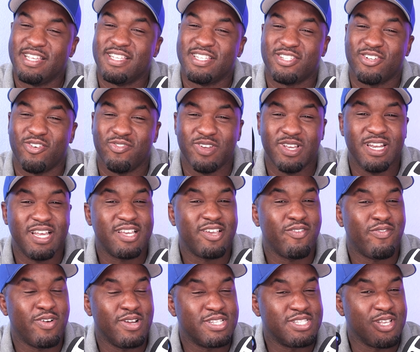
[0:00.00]
So if you're
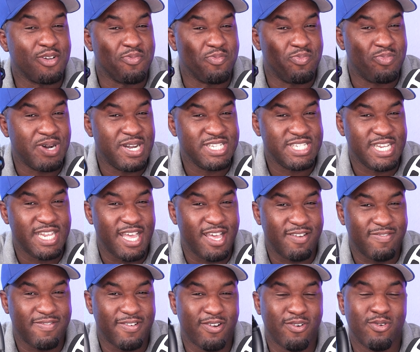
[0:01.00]
looking for some budget
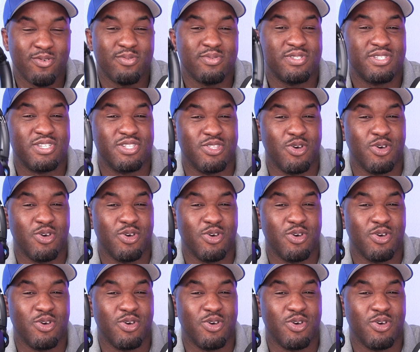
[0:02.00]
headphones,